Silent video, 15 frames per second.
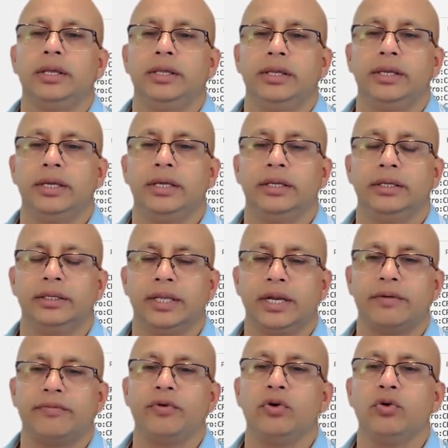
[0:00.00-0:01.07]
And there
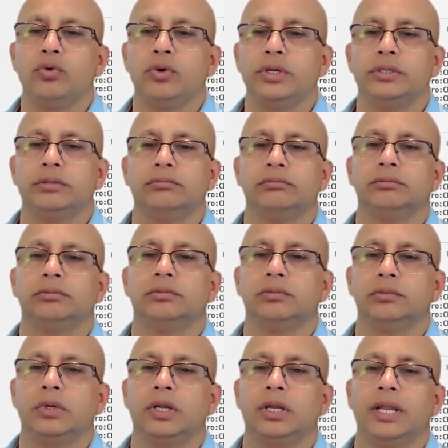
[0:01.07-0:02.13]
are a few
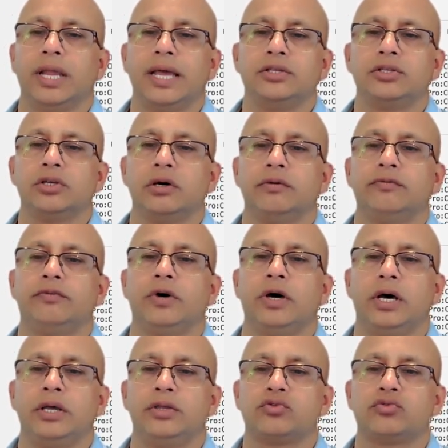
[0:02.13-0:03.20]
lines of
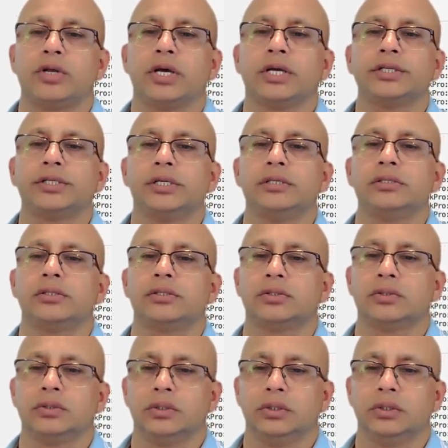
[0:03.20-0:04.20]
instructions.